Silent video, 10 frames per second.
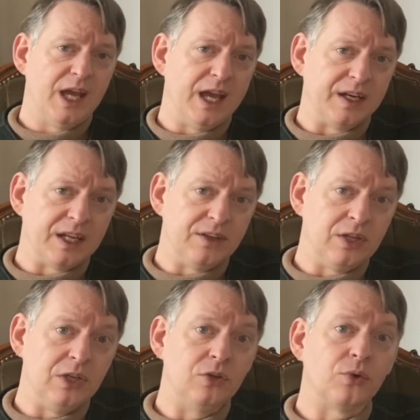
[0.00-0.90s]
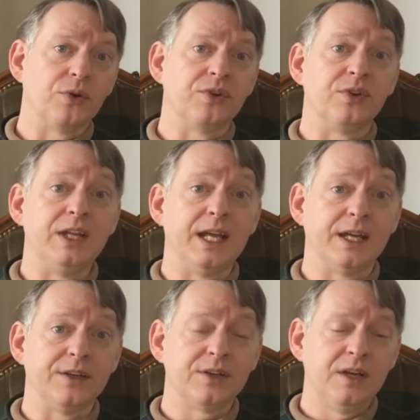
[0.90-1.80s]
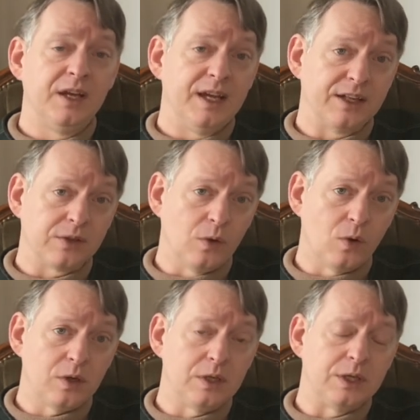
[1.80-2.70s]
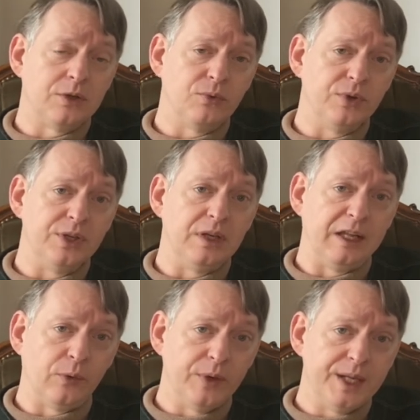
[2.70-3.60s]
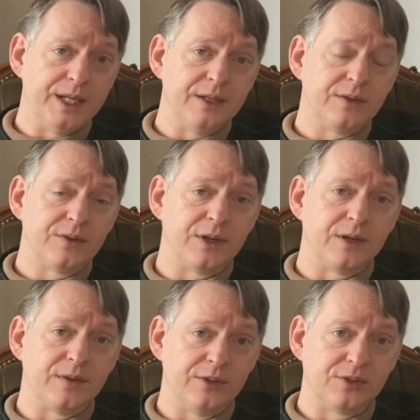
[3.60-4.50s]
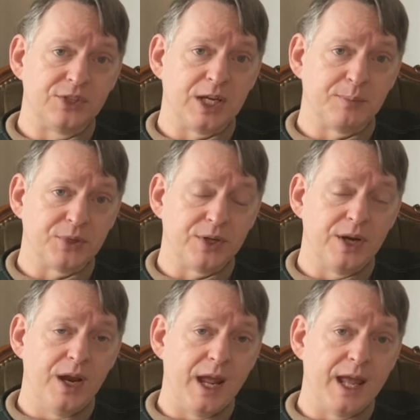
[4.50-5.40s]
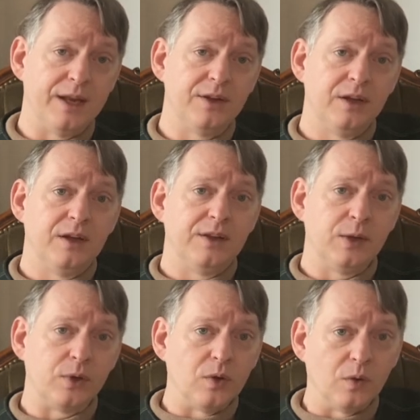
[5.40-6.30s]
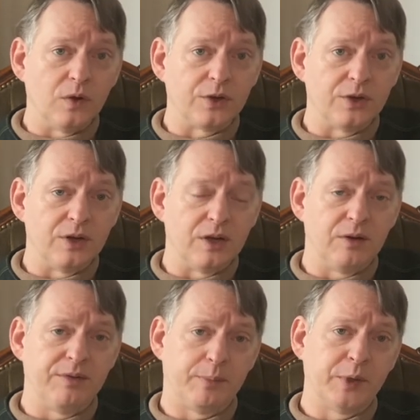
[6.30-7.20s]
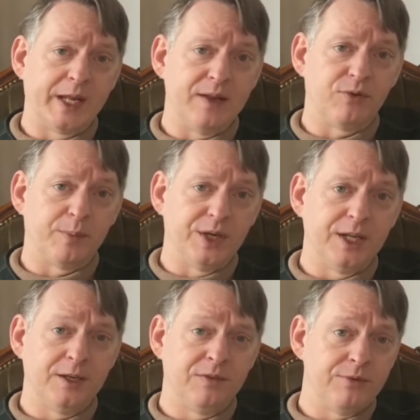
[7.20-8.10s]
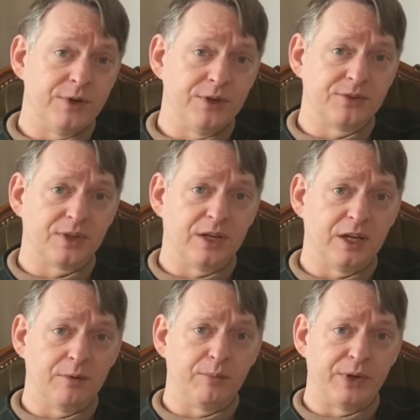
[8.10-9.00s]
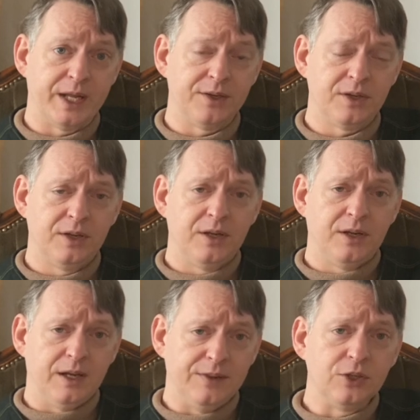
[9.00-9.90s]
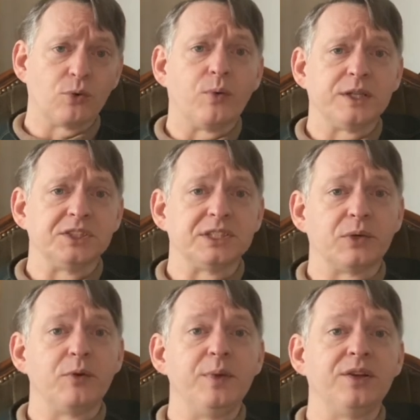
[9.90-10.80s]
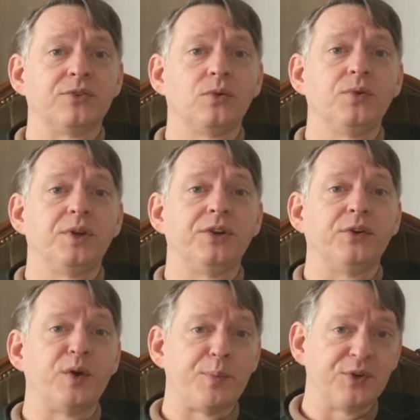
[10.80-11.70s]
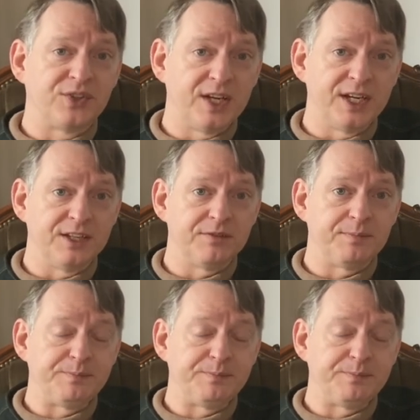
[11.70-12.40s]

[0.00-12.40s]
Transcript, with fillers: and continued towards the end, as Locle would liquidate the, this chapter, and they would no longer uh, fabricate for Montandon Frere's uh, brand. And these were watches that were being sold under a representative